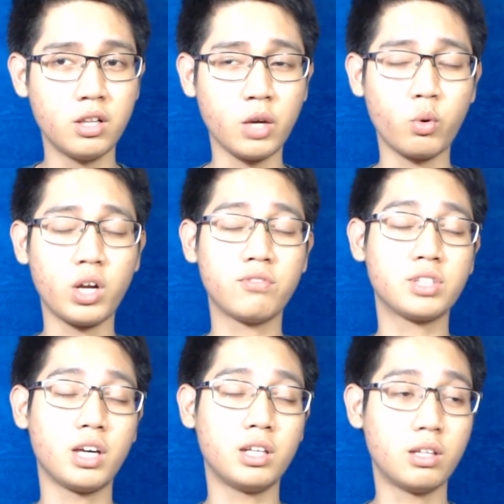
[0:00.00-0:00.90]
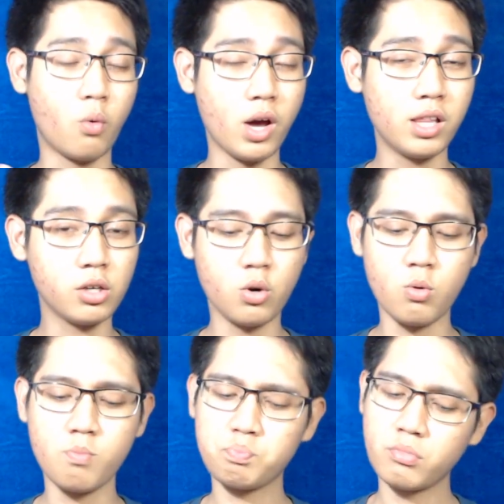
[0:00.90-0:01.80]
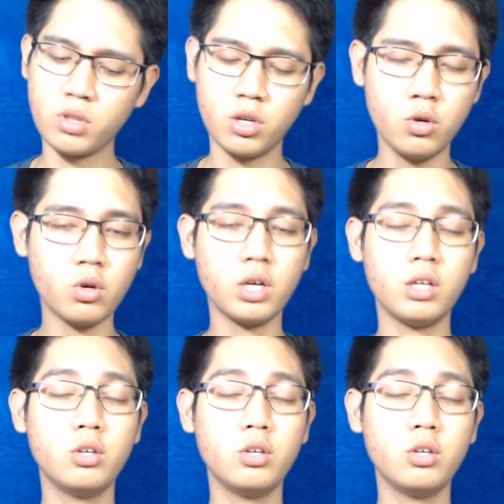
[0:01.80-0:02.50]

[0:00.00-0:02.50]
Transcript: Like what I've said a while ago, you